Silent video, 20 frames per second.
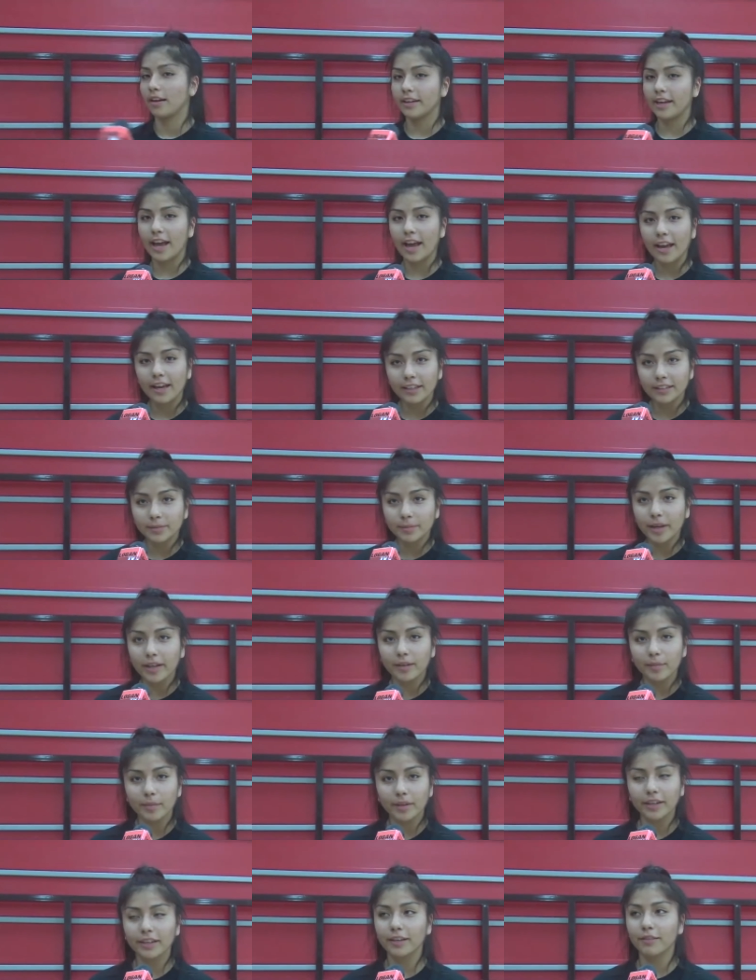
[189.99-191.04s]
Yeah, it's
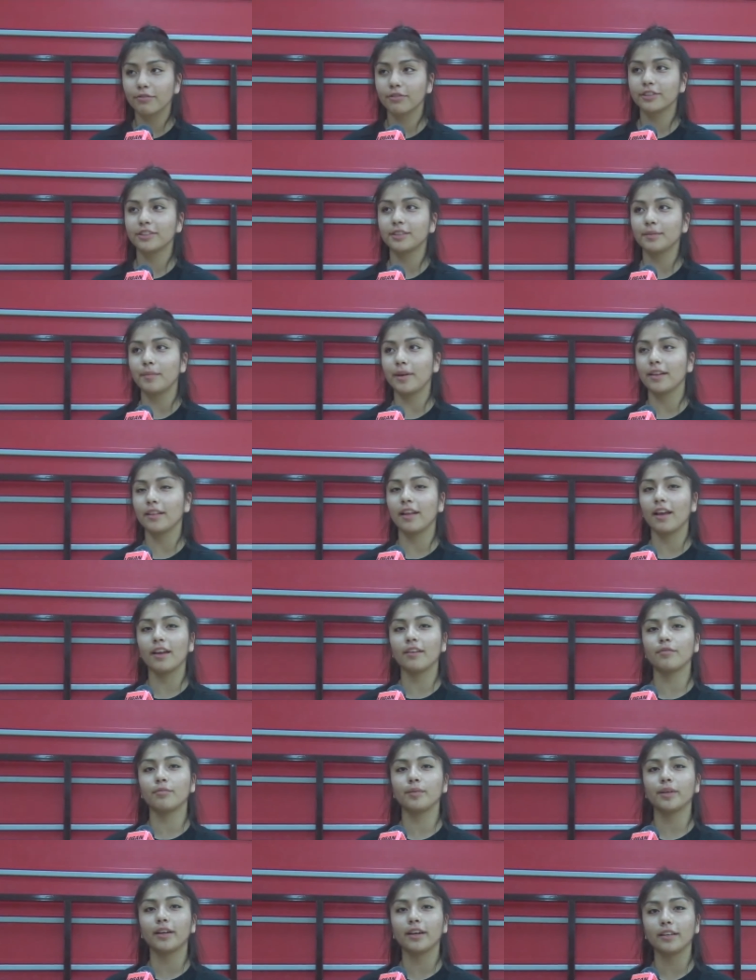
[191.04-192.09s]
made a big difference in my
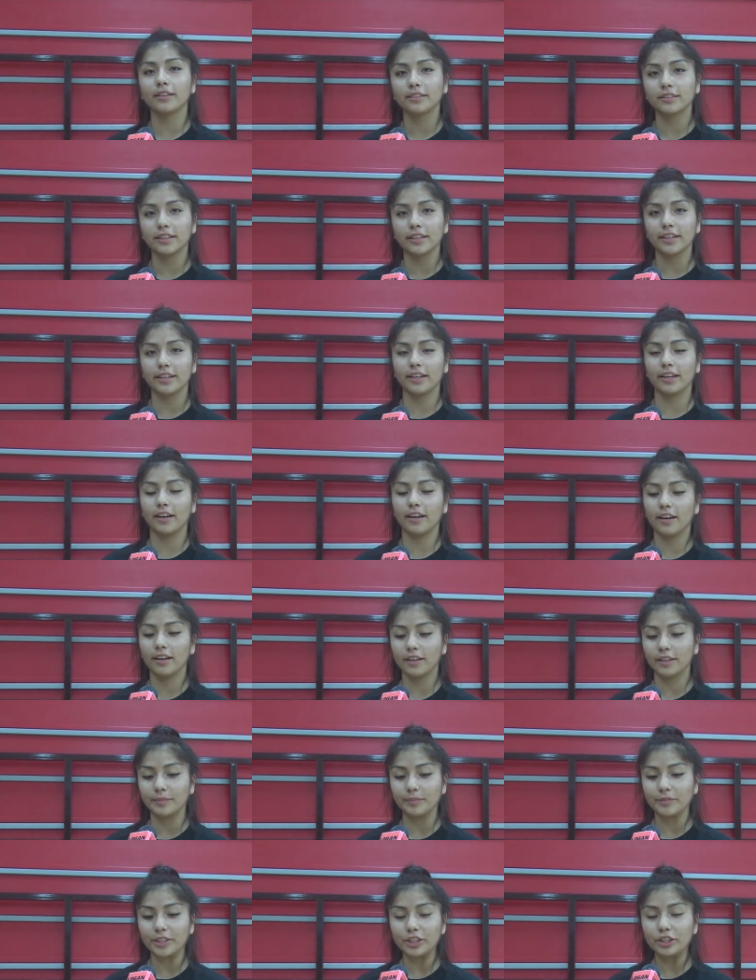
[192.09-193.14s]
life because it
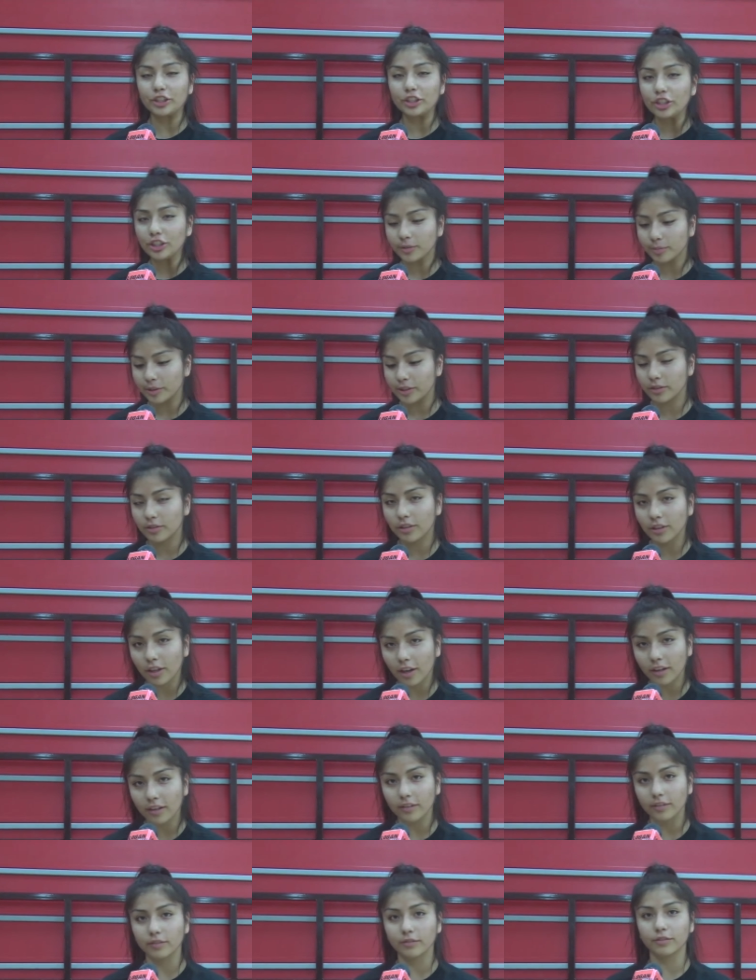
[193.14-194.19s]
um, introduced me to a
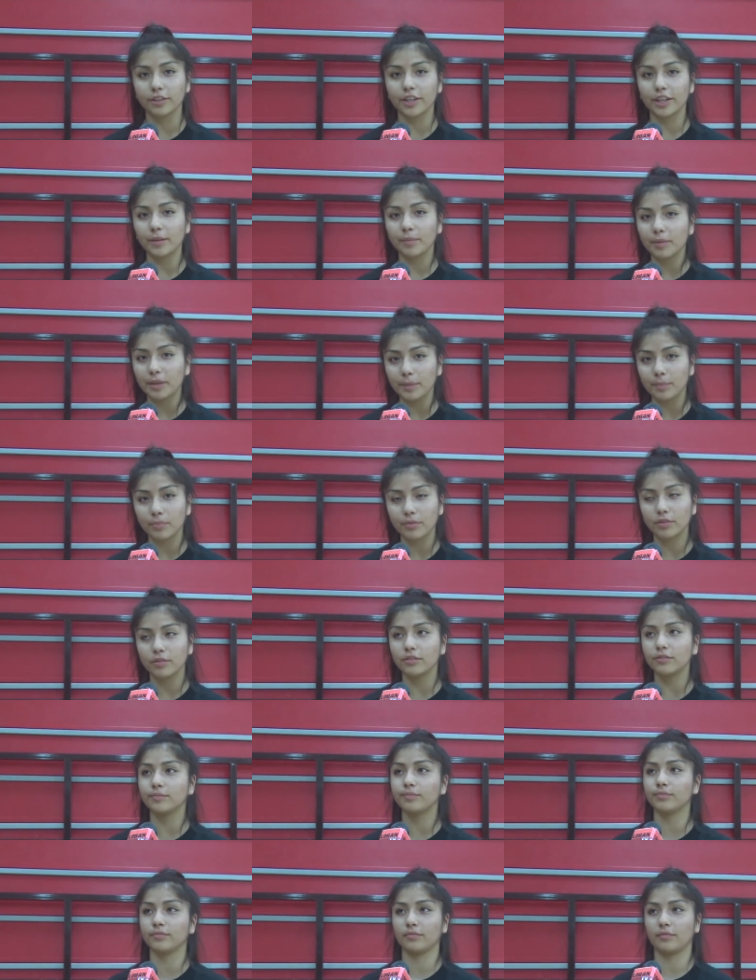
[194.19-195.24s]
lot of good
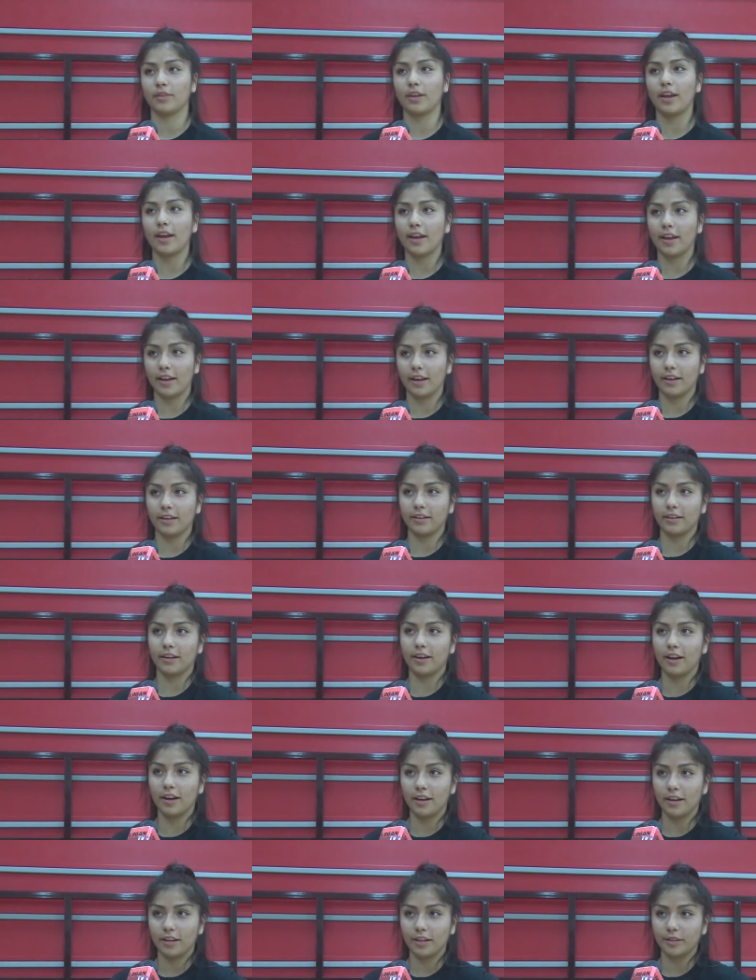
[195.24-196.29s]
people and
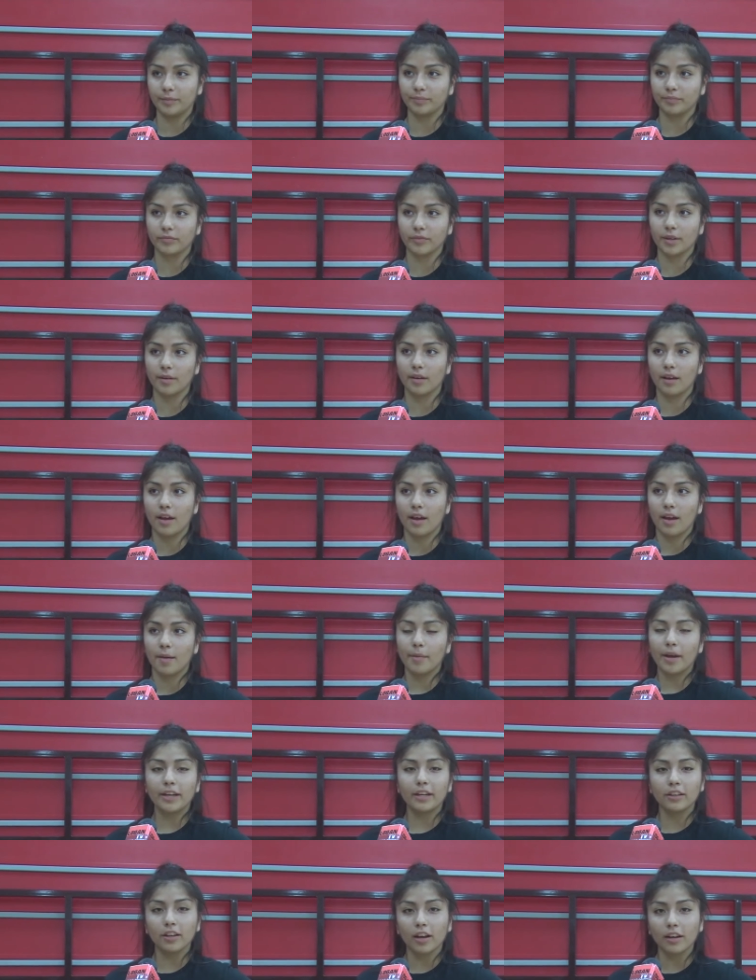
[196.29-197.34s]
um,
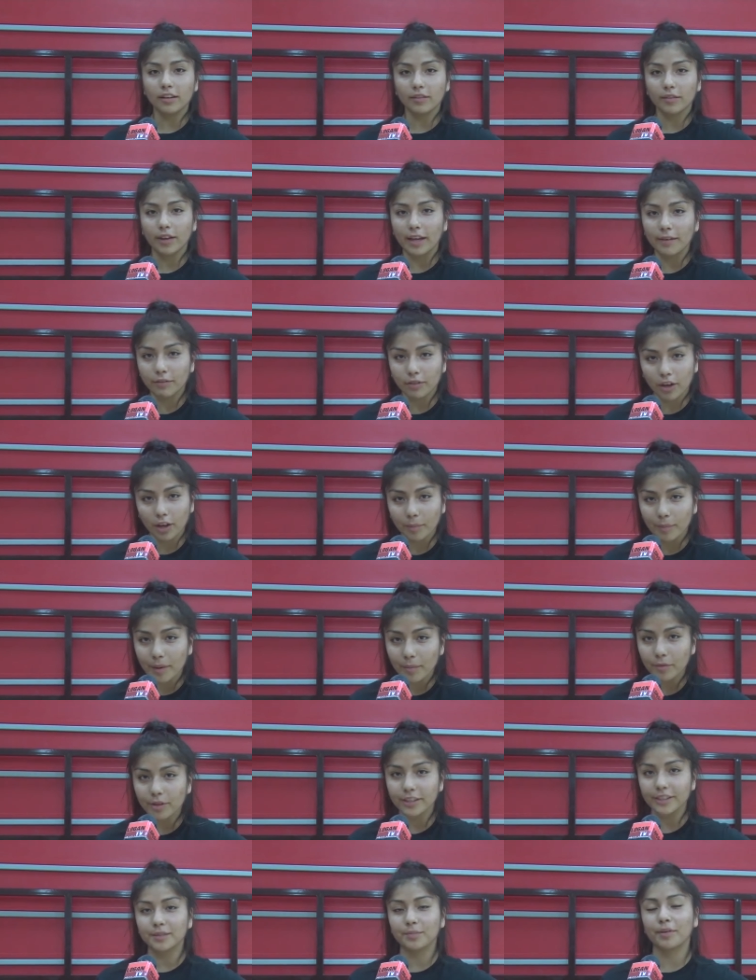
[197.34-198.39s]
made a lot of lifelong
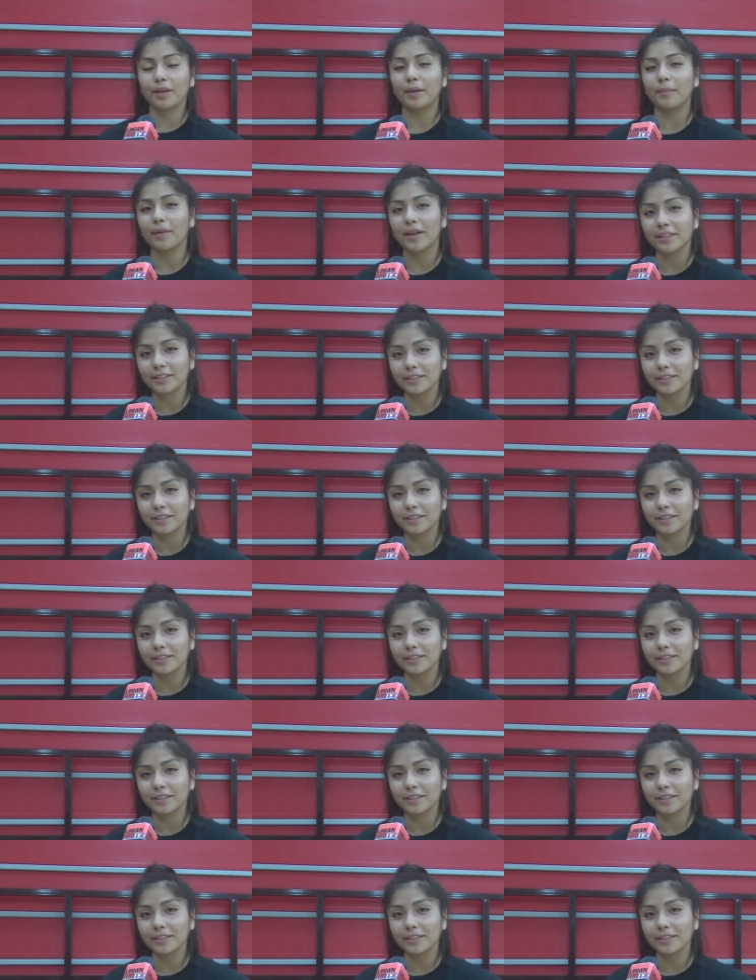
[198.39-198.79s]
memories playing